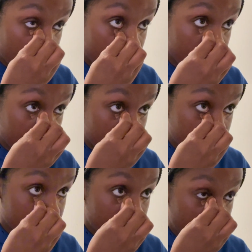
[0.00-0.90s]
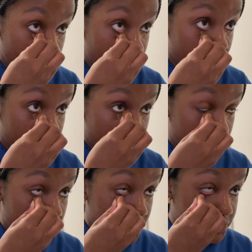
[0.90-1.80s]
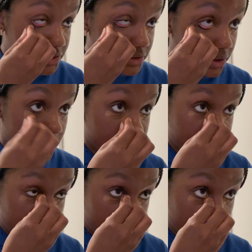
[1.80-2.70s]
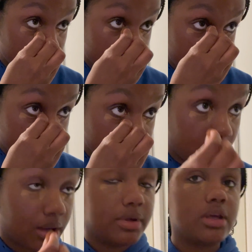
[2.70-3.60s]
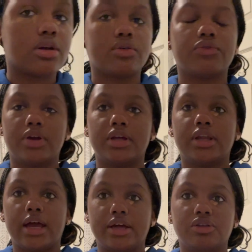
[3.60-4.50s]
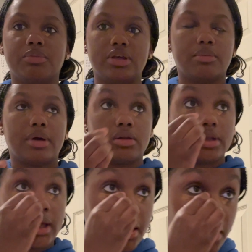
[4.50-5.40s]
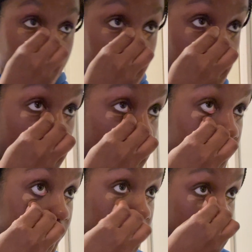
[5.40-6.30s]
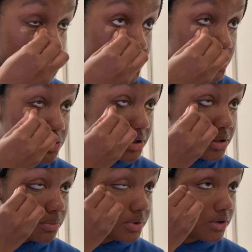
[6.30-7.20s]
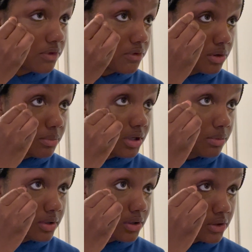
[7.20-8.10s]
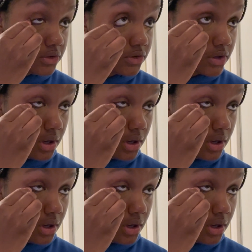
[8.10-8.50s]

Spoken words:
And it's honestly like, not being her friend had to be about like having better judgment for me, because